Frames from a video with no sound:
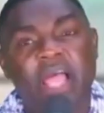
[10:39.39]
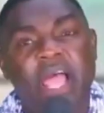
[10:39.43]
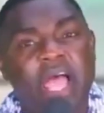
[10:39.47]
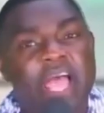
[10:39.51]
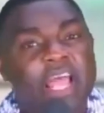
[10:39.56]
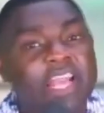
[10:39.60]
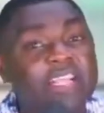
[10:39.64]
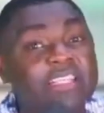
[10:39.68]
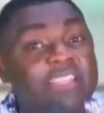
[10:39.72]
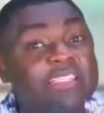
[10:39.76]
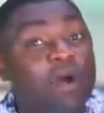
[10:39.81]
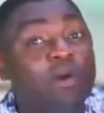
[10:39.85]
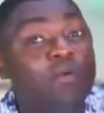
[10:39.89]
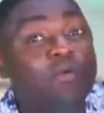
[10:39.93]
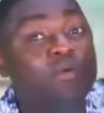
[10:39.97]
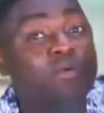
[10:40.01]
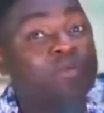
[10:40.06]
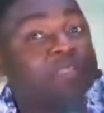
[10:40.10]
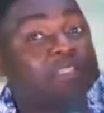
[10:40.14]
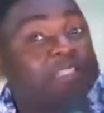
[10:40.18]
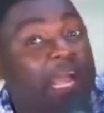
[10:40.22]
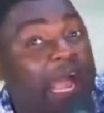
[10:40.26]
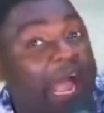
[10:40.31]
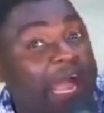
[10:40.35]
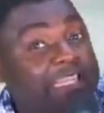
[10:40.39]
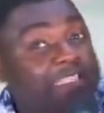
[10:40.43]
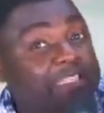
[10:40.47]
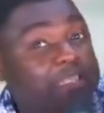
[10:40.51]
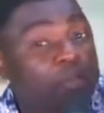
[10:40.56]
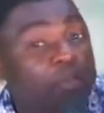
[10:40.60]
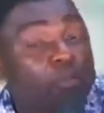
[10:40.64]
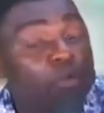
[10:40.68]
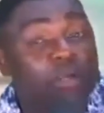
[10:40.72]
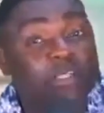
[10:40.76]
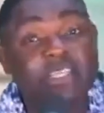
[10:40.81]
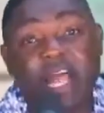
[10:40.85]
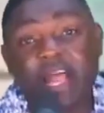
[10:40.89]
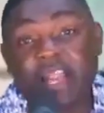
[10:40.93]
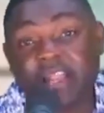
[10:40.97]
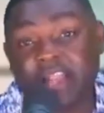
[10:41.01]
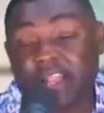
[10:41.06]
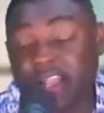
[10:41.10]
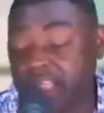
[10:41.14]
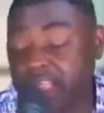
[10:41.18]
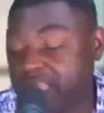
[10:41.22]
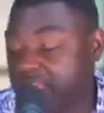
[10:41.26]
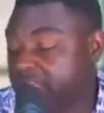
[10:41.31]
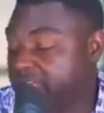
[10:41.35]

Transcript: and it's na who say Asamoah